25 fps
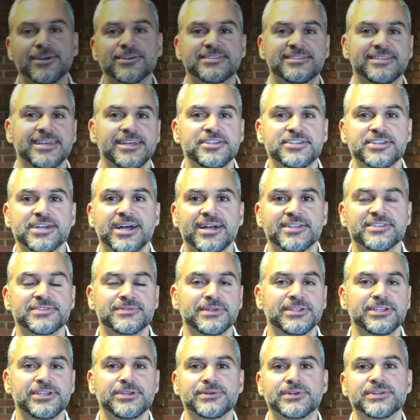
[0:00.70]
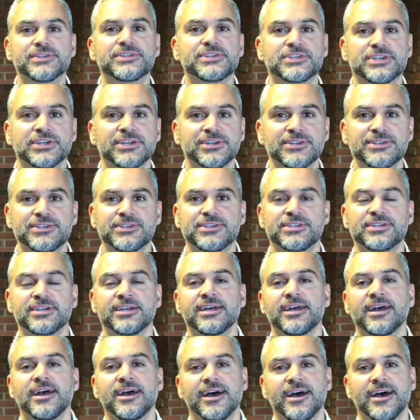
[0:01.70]
St. John's Renewal Church.
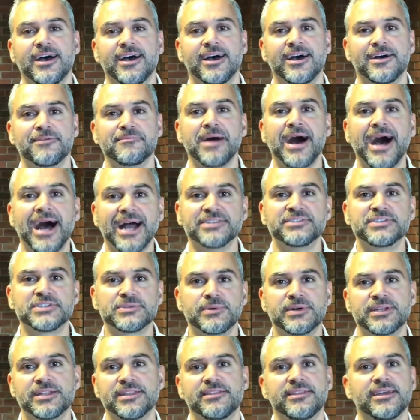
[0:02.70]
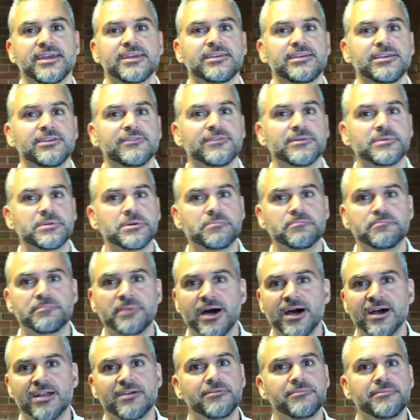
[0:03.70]
Um, I just want to thank you from the
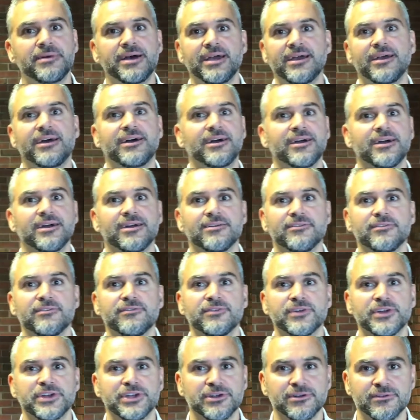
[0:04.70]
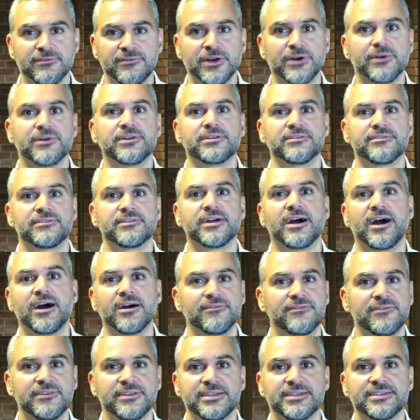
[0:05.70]
bottom of my heart for your vote of
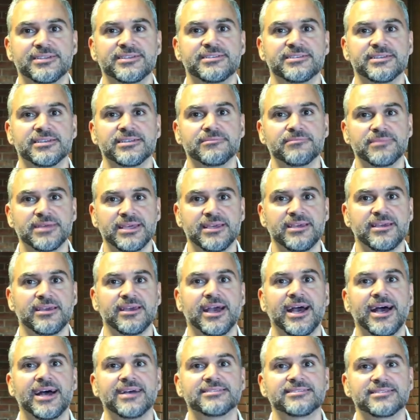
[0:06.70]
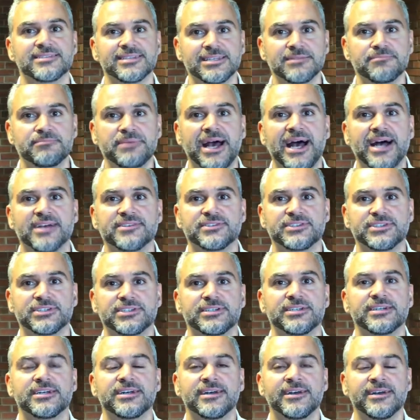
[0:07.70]
confidence in me as lead
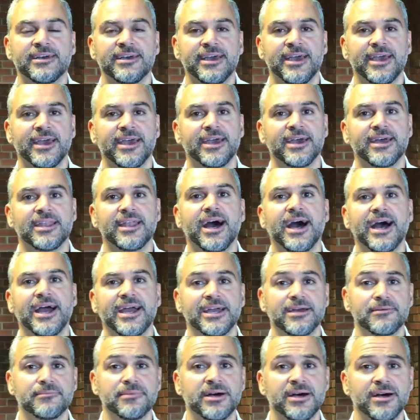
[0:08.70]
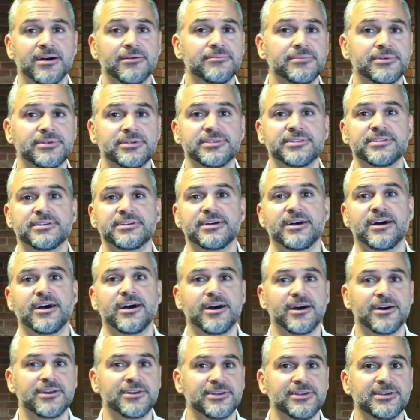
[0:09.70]
pastor. And I am humbled,
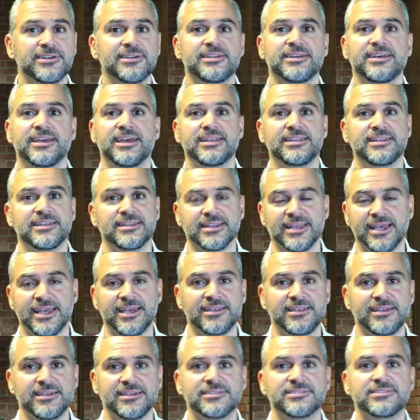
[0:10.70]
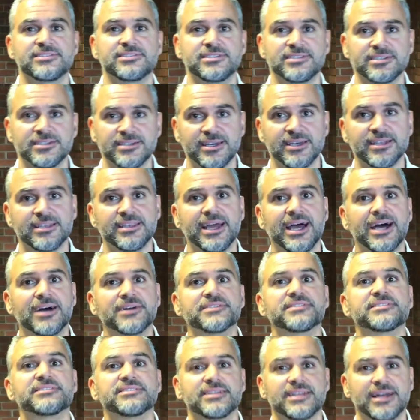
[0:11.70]
honored, and elated to
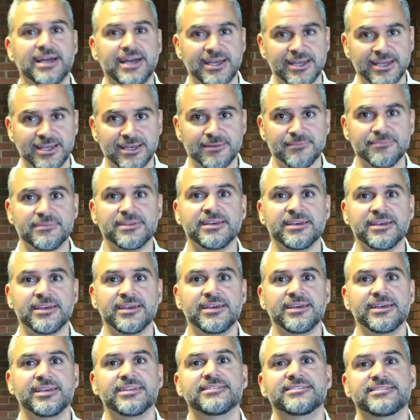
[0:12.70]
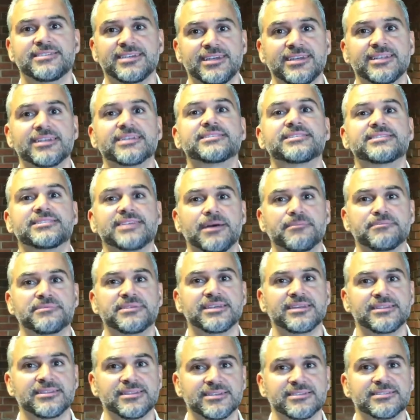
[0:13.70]
announce that I am indeed
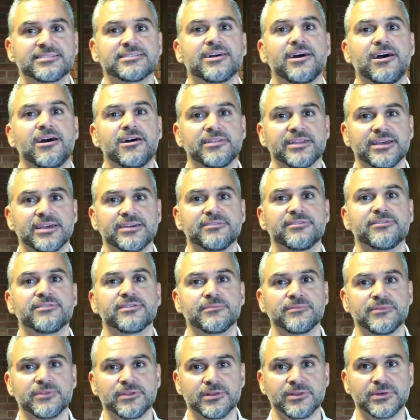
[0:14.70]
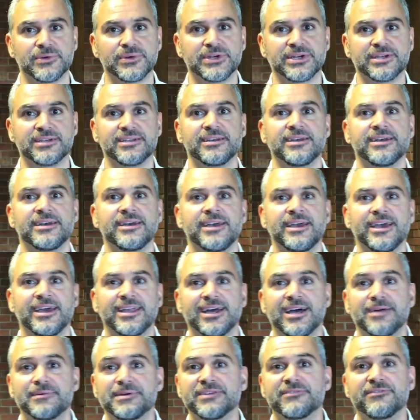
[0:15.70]
accepting this calling from the Lord. And
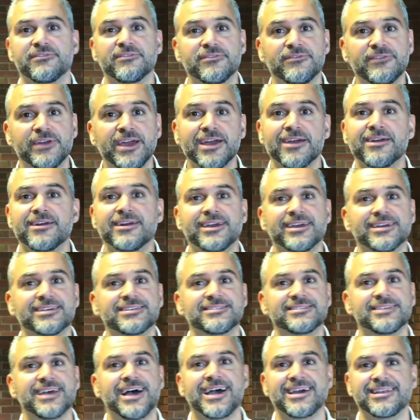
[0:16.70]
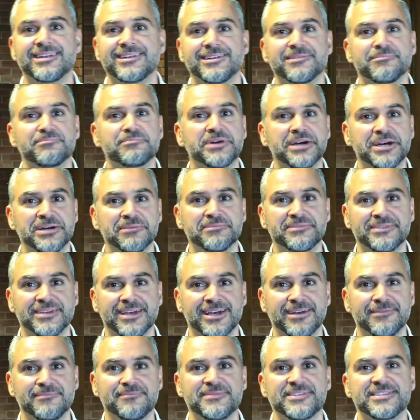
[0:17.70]
I'm very excited and pumped
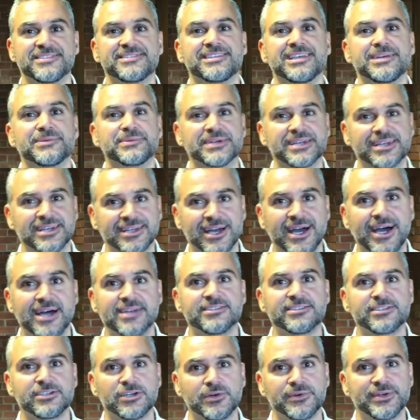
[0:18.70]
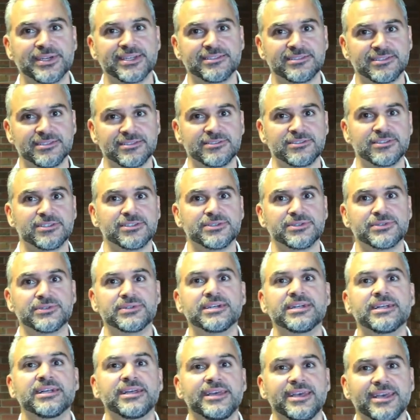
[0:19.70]
up to see what God's going to do
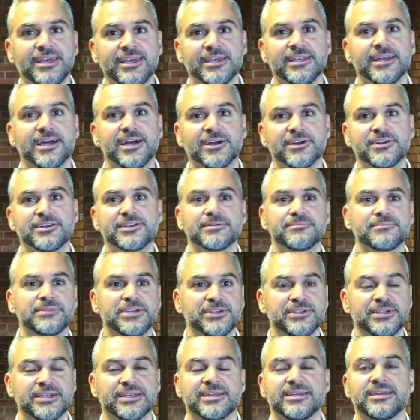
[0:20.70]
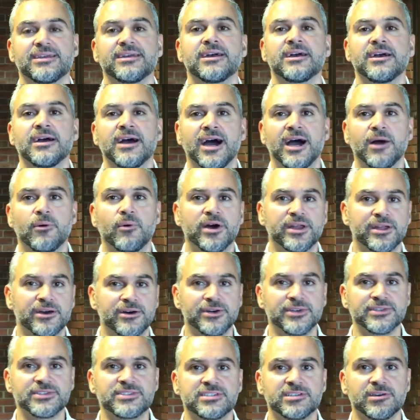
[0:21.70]
in our community. I want to
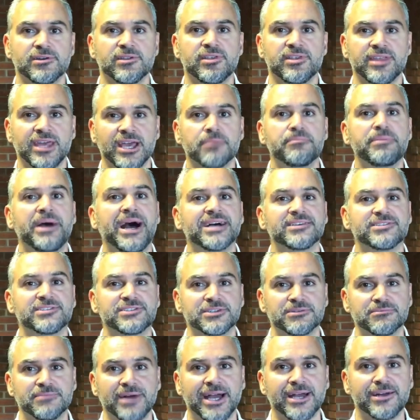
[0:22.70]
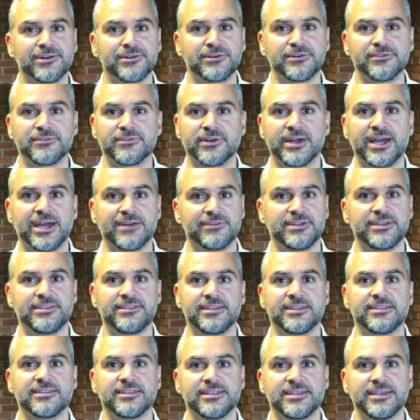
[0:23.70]
also thank Pastor Michael for
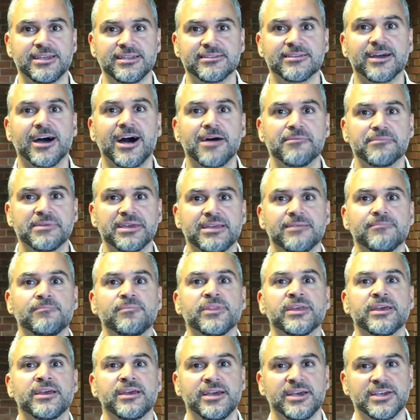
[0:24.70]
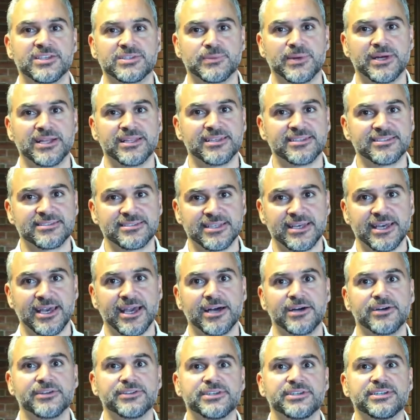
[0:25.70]
everything that he taught me, as well as the
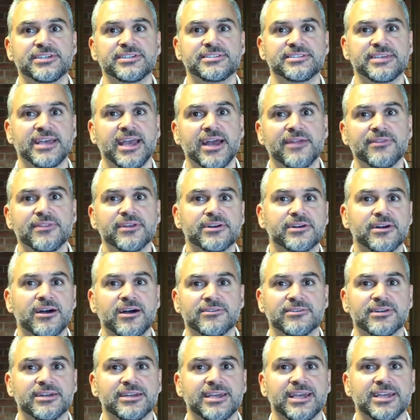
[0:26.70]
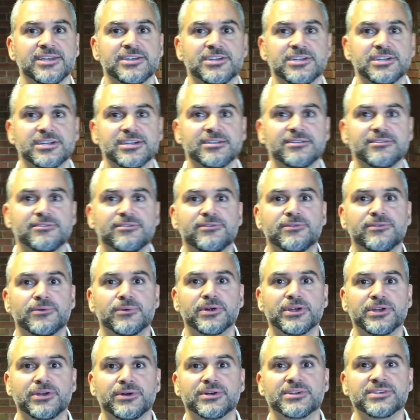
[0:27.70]
elders and the congregation for
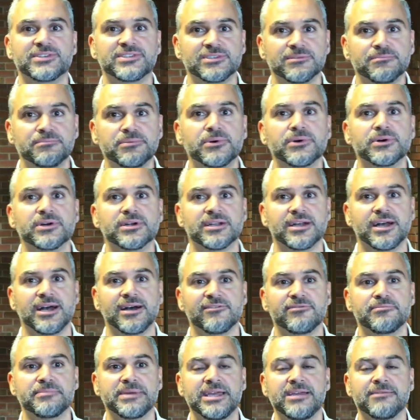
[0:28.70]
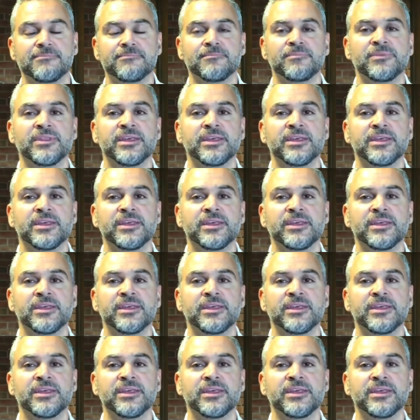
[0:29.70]
your support of me.